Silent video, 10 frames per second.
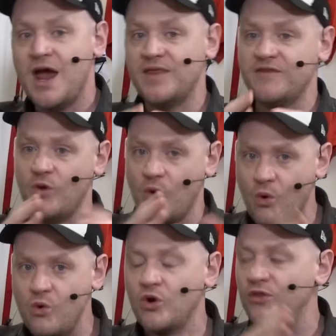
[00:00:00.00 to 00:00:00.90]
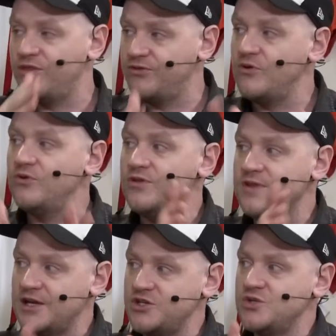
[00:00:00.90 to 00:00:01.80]
And they've all gone through the
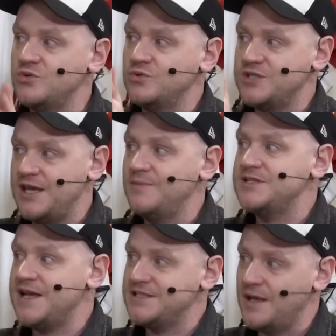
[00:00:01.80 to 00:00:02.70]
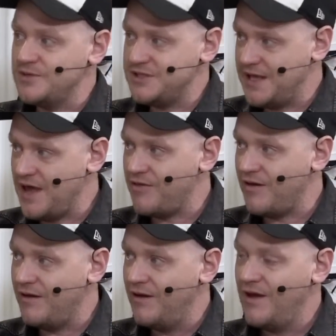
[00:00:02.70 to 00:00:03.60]
national team setups
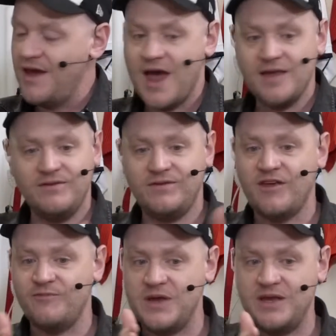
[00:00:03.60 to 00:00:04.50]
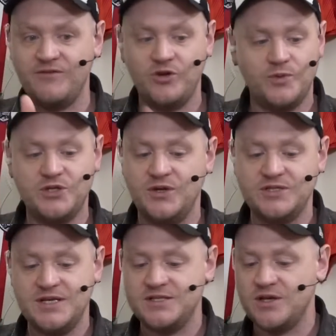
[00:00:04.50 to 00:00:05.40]
together. And they've been given the
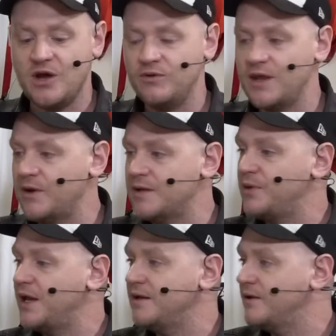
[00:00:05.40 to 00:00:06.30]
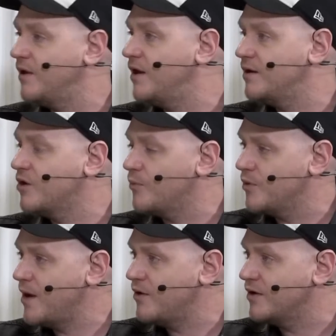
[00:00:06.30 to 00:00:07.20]
opportunity to go. They went and played in uh, Copa
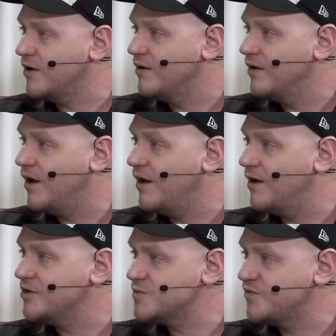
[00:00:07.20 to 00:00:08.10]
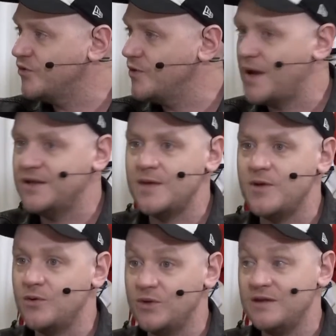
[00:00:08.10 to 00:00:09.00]
America uh, just before the
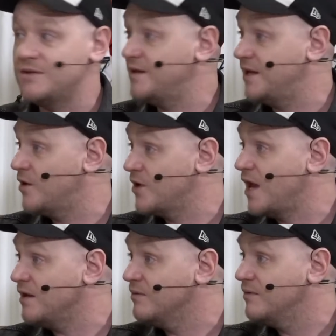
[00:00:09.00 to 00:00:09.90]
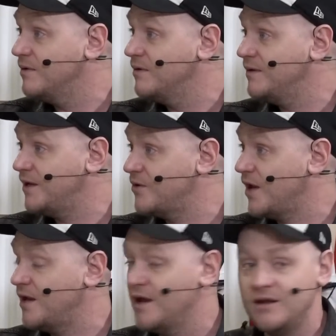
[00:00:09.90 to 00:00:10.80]
pandemic, where they, they did okay did
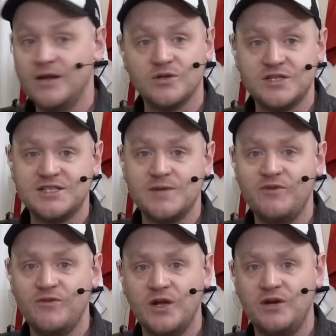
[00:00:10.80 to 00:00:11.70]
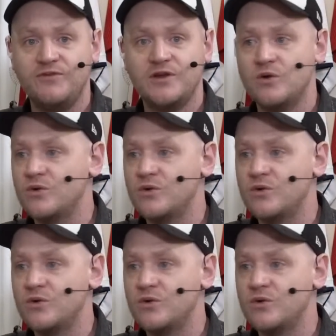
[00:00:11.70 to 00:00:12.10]
okay. They got to the semi-final of the Gold